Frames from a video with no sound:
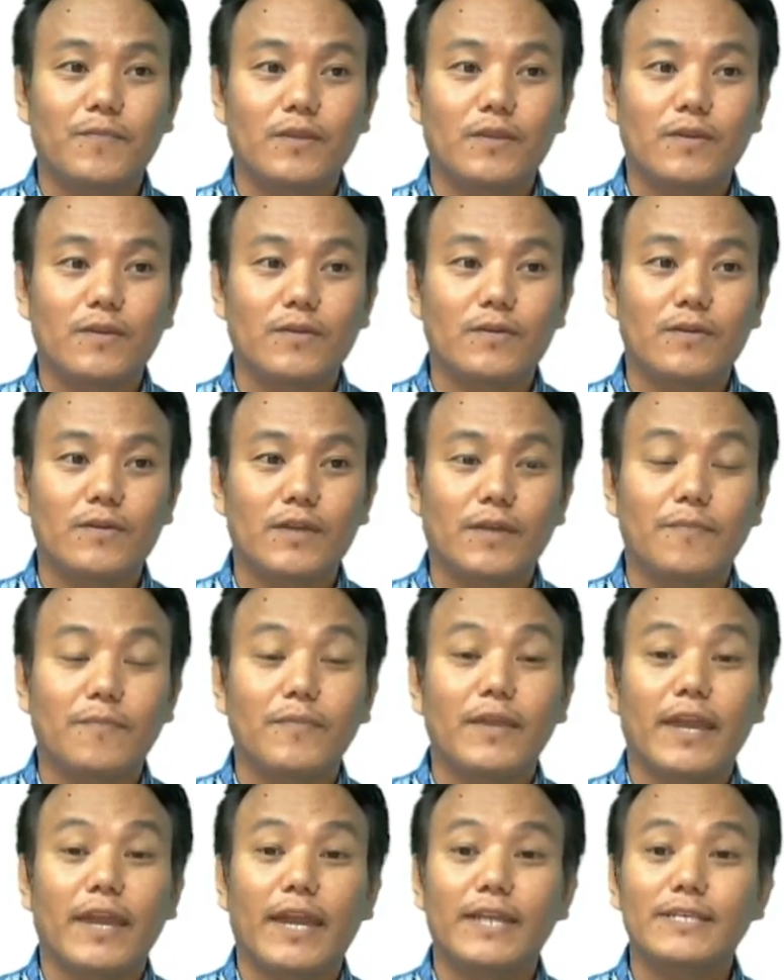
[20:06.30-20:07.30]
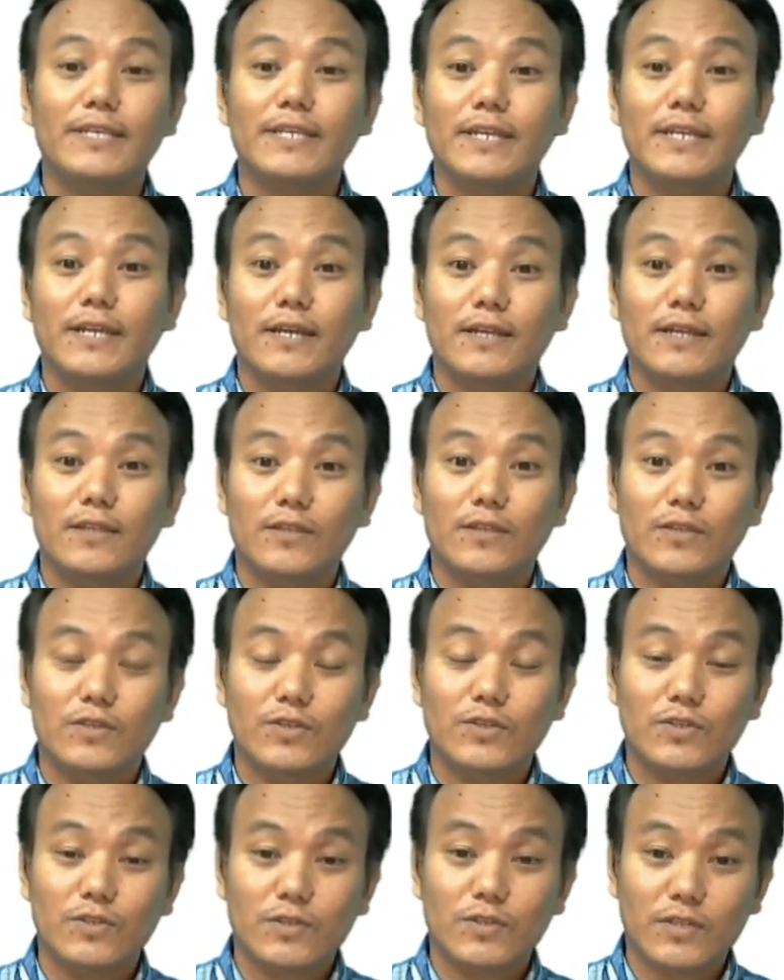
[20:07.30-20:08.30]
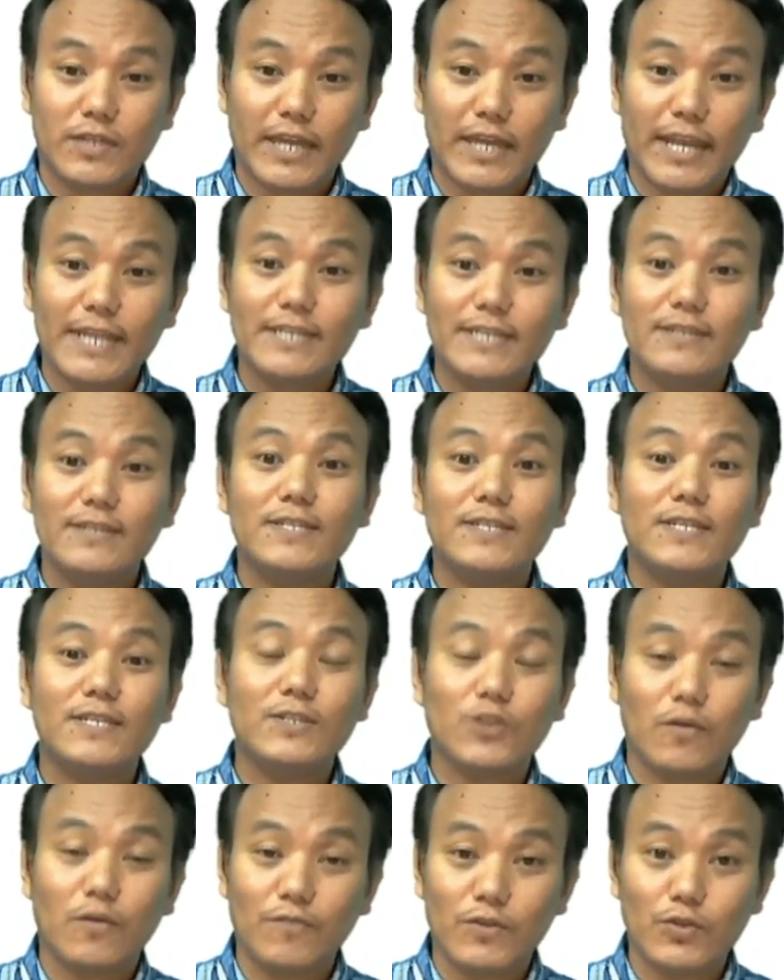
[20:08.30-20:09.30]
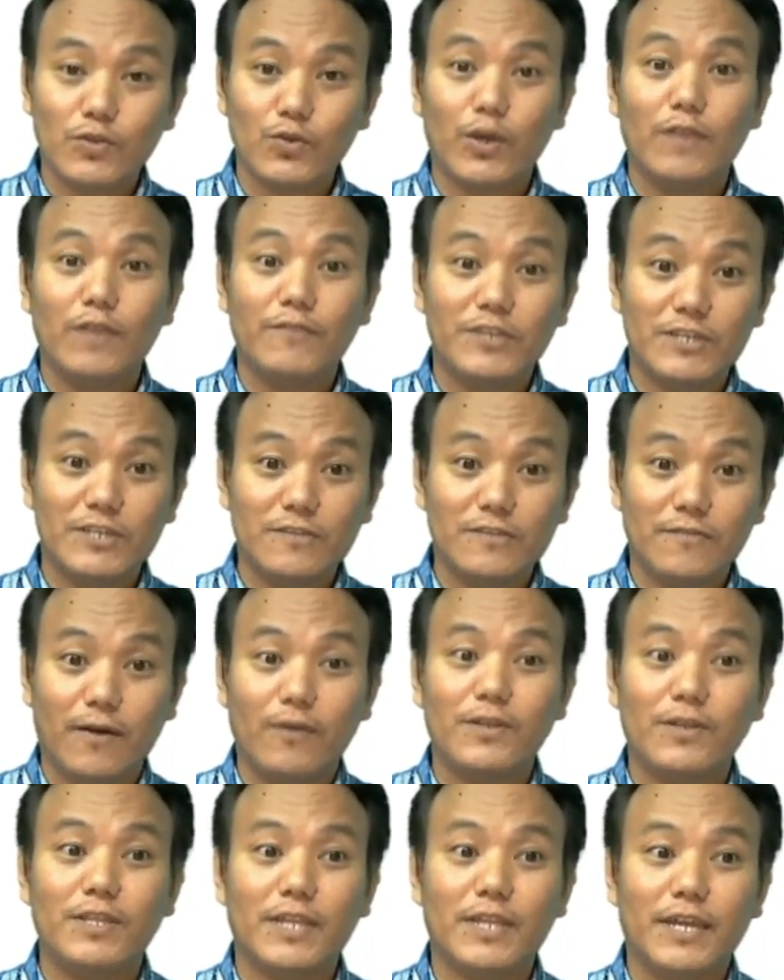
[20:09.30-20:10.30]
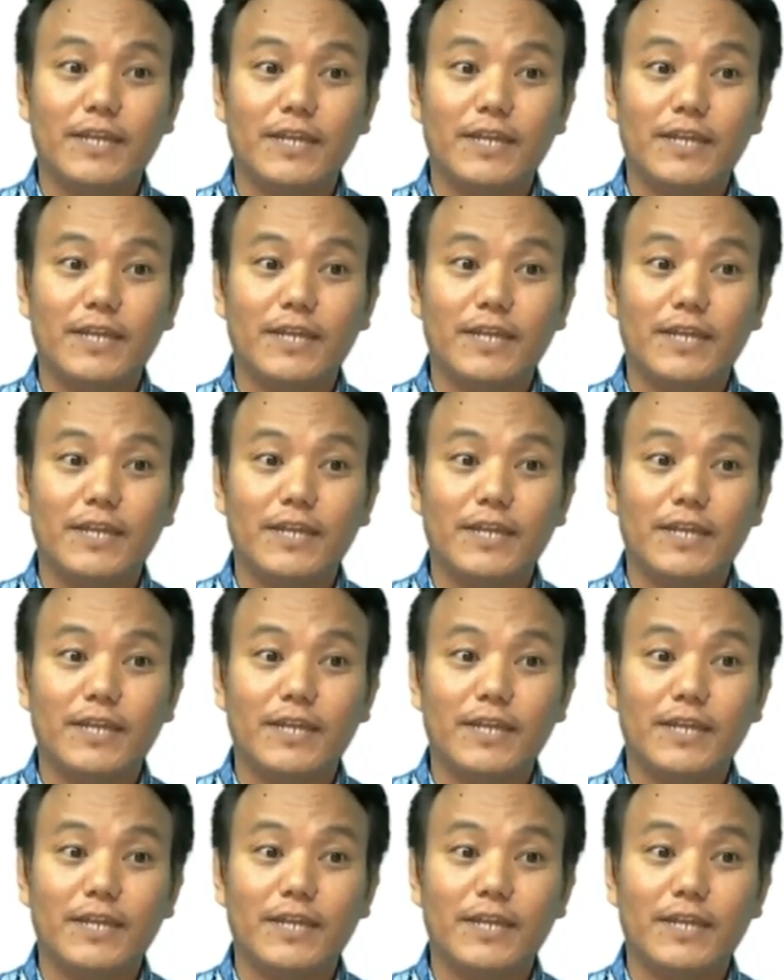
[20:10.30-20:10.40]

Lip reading: Okay, and the characteristics of the soil which is found in the area